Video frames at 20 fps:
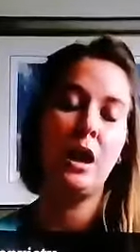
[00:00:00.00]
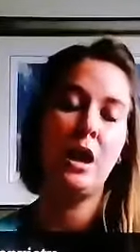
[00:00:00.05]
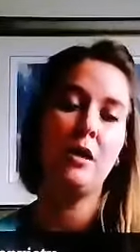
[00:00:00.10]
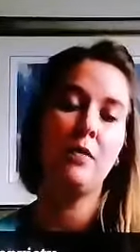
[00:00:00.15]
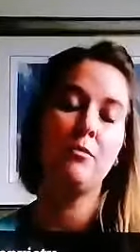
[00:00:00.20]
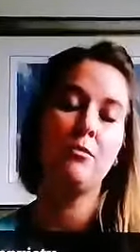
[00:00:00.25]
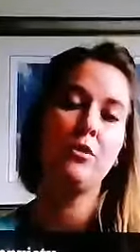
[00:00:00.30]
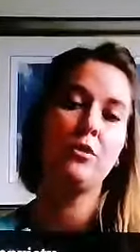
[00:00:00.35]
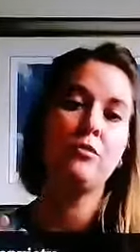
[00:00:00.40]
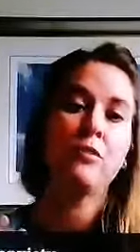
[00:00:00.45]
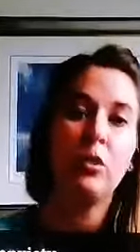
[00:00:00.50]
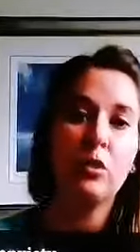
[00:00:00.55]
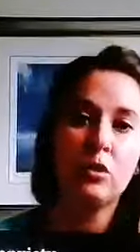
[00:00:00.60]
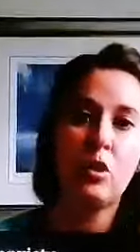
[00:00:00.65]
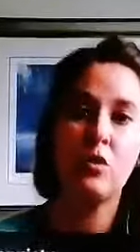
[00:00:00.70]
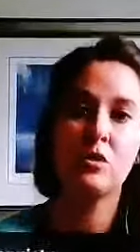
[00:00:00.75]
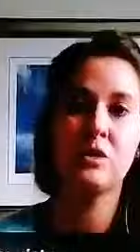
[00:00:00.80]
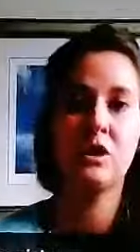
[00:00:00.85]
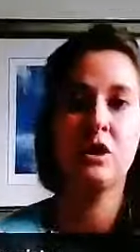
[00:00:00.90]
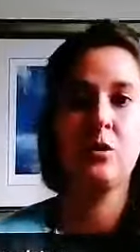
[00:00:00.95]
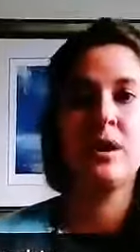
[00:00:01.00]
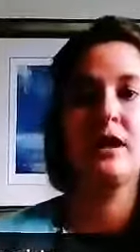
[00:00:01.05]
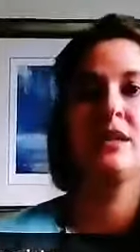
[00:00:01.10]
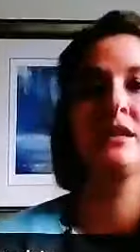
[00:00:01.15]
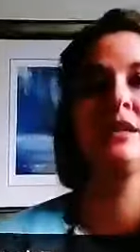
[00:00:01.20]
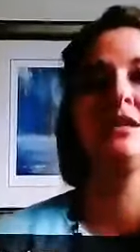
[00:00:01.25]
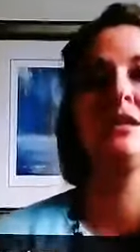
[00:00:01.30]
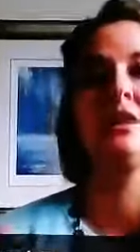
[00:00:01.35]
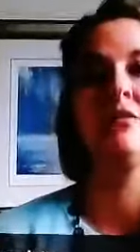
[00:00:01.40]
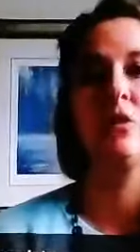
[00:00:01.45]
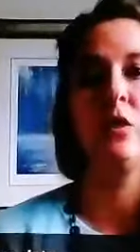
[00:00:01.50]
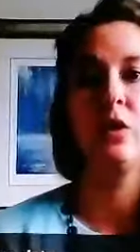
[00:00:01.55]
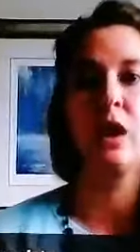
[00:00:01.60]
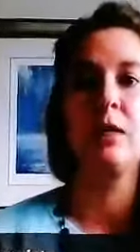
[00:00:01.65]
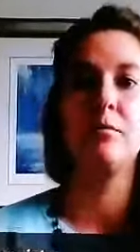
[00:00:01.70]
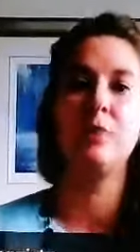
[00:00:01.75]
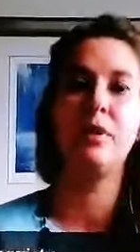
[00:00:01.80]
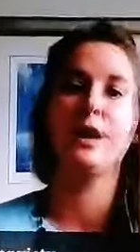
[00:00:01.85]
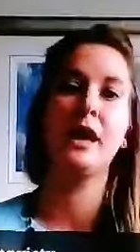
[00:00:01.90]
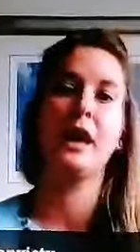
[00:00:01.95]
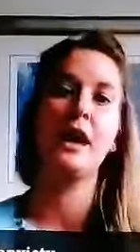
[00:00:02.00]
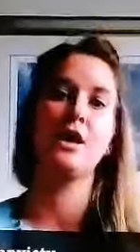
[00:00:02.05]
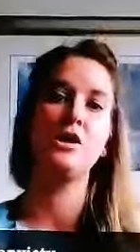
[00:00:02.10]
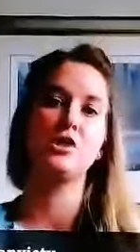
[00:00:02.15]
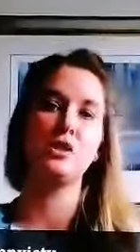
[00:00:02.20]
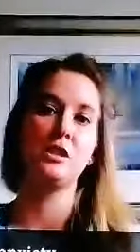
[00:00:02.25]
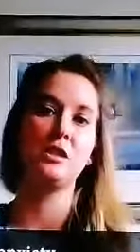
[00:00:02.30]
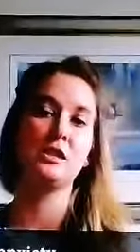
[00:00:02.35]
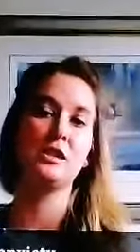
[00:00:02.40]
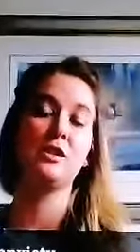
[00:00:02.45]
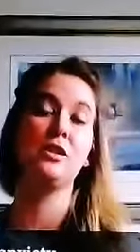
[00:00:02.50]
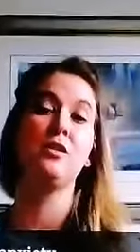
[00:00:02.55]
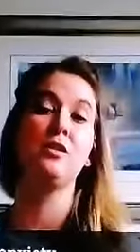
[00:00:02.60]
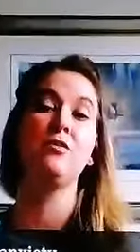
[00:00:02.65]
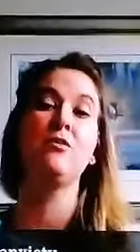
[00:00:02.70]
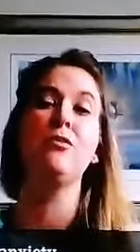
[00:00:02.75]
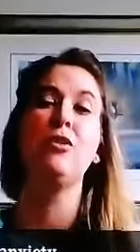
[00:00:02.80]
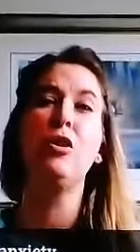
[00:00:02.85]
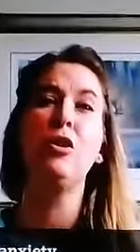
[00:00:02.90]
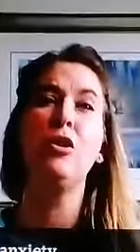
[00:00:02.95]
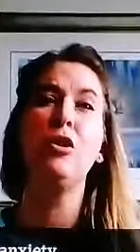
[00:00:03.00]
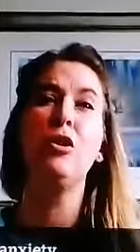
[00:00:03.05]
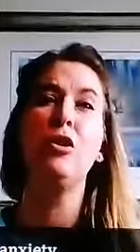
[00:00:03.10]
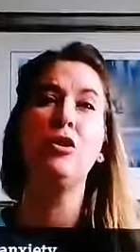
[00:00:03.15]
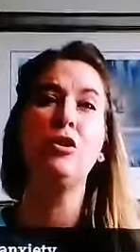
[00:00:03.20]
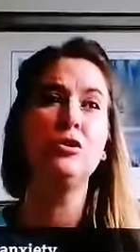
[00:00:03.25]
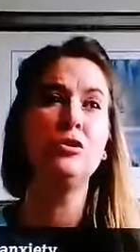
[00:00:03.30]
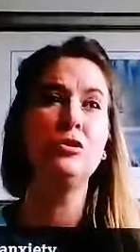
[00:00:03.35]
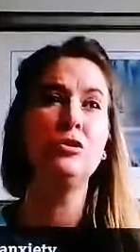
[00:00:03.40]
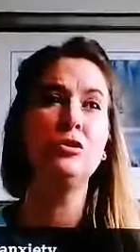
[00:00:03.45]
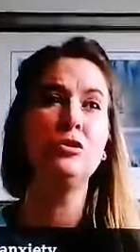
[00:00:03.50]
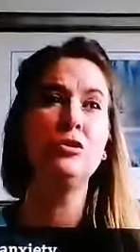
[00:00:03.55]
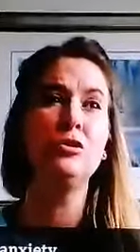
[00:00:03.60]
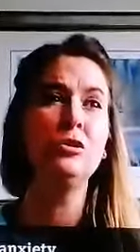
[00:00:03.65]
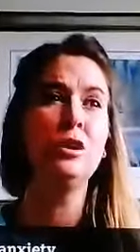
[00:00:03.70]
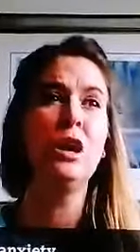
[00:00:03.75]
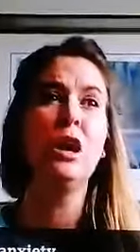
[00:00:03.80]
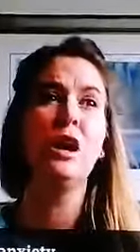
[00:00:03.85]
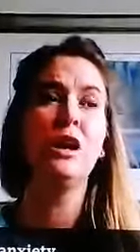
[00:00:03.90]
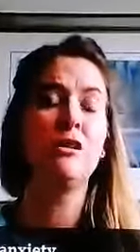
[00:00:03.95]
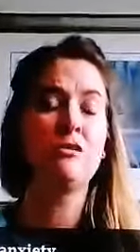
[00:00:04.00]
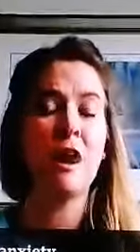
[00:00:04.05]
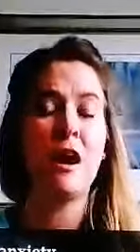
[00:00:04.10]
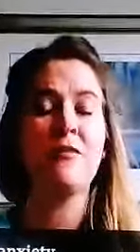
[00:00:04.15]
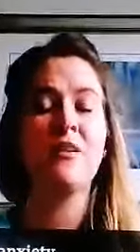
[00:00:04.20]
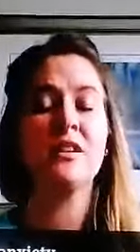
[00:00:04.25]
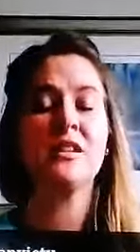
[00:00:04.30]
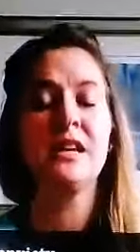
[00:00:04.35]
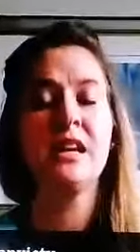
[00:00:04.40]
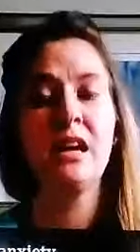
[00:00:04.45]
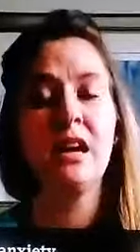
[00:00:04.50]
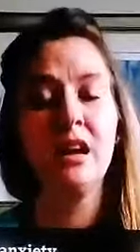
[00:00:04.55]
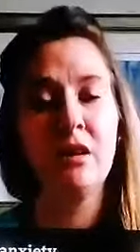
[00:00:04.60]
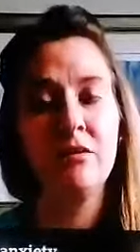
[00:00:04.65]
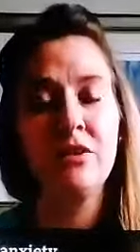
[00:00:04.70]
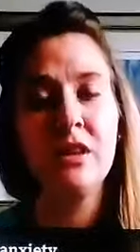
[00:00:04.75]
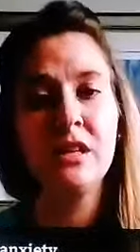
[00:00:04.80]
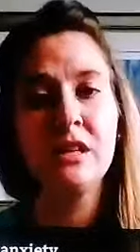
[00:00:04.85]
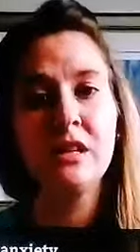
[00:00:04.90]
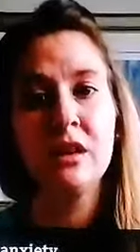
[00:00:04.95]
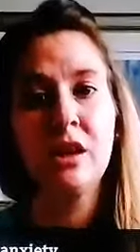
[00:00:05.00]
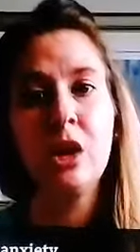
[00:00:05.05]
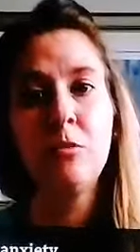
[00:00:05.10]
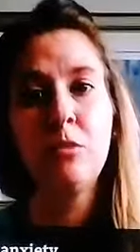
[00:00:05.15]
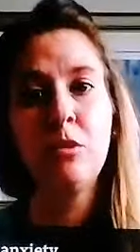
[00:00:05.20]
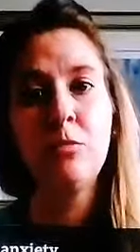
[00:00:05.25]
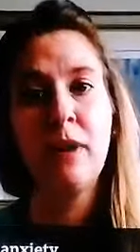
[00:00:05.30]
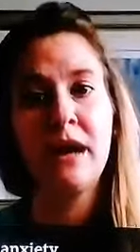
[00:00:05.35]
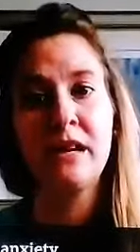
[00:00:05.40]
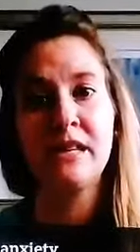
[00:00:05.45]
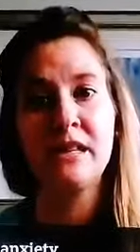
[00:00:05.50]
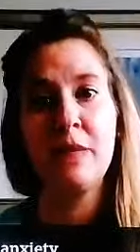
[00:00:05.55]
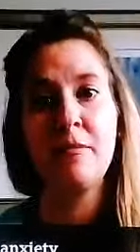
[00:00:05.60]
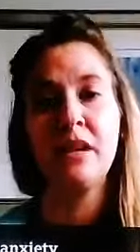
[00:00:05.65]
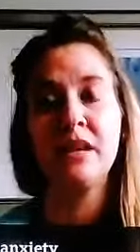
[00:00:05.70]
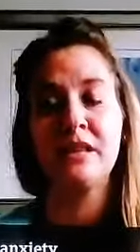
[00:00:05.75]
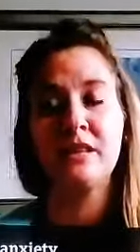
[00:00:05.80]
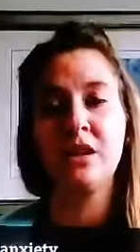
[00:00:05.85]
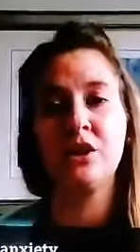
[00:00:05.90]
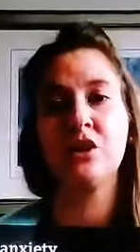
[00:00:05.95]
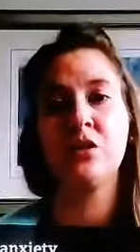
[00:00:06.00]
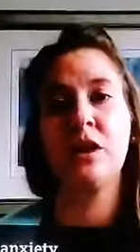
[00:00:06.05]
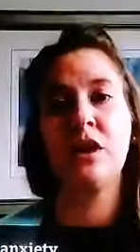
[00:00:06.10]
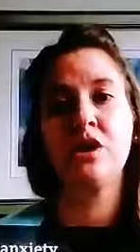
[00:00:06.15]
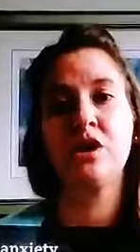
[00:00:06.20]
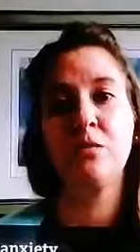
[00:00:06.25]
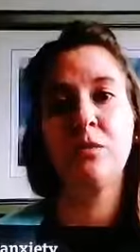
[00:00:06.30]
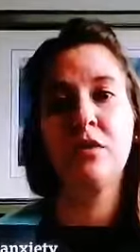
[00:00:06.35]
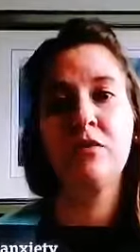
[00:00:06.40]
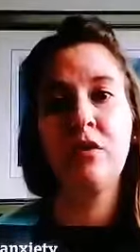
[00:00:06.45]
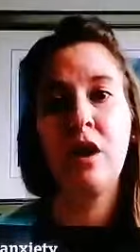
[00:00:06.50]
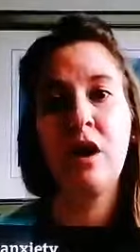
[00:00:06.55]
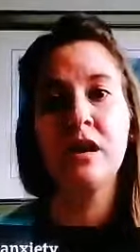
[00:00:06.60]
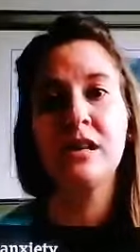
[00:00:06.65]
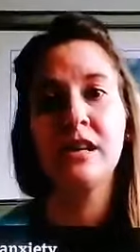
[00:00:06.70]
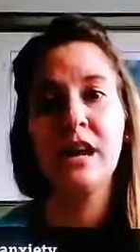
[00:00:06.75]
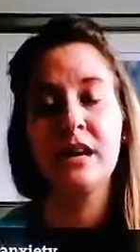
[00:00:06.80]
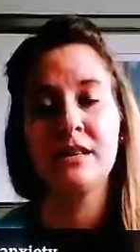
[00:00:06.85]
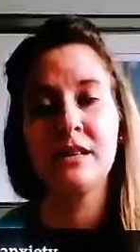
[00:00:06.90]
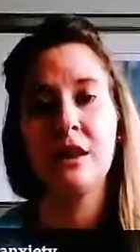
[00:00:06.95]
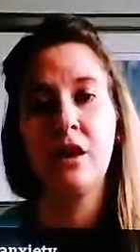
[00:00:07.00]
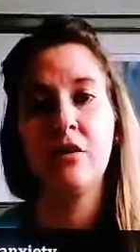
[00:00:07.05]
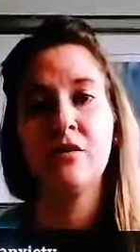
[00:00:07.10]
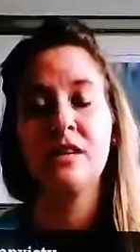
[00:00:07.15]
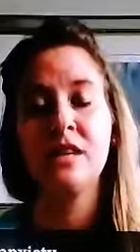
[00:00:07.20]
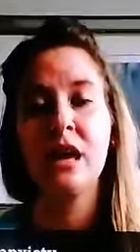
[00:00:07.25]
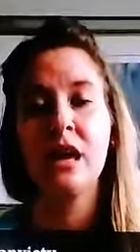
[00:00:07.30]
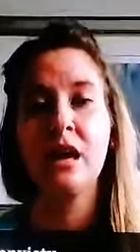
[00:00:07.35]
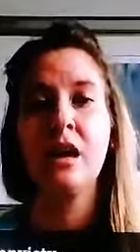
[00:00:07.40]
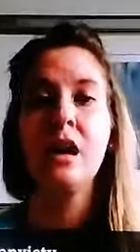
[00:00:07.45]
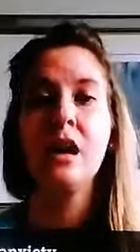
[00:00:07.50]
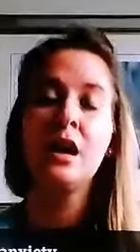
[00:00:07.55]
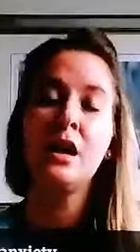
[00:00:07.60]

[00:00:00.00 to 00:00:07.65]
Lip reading: the full consequences, the full implications, and the full gravity of this global pandemic situation we find ourselves in.